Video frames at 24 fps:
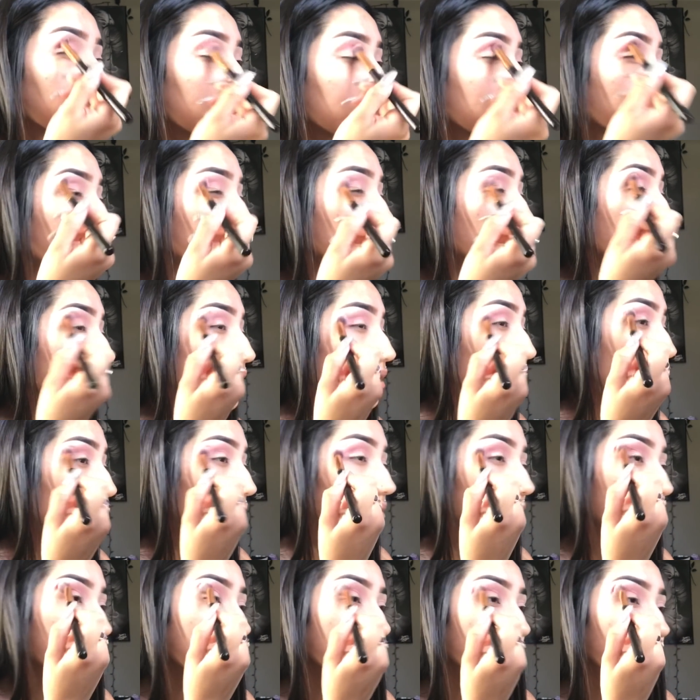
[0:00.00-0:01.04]
That's really all
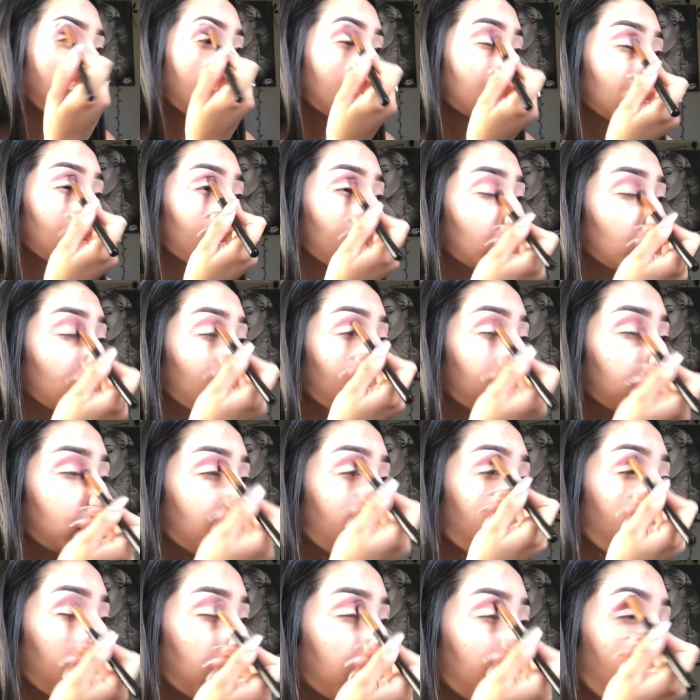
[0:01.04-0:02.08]
we're going to be
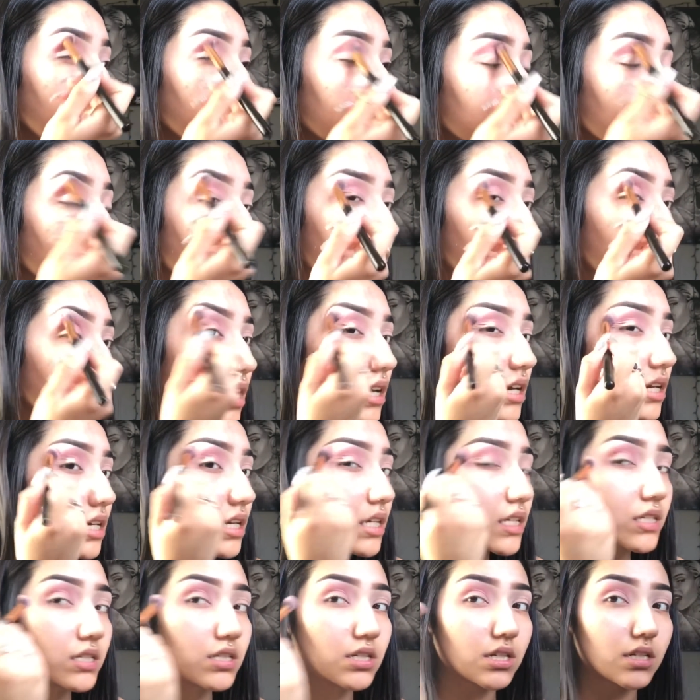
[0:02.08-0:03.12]
doing right now,
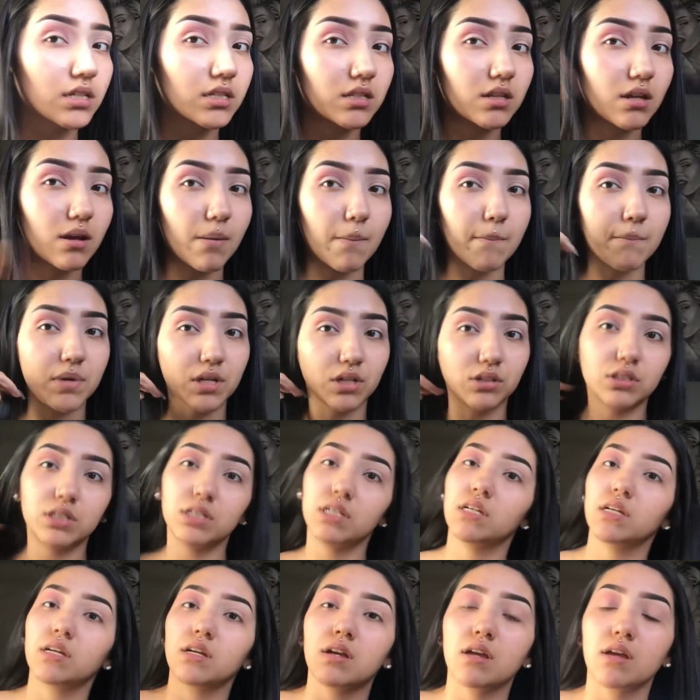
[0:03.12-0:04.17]
is just
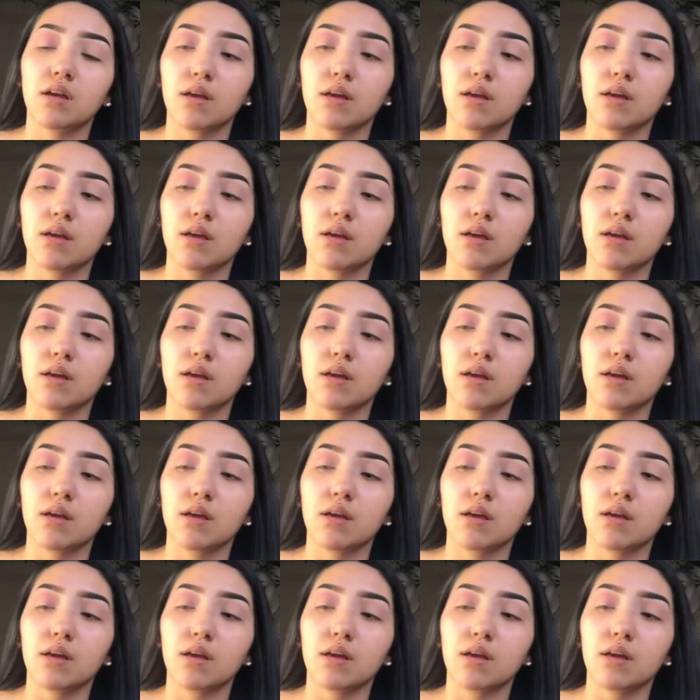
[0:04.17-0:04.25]
building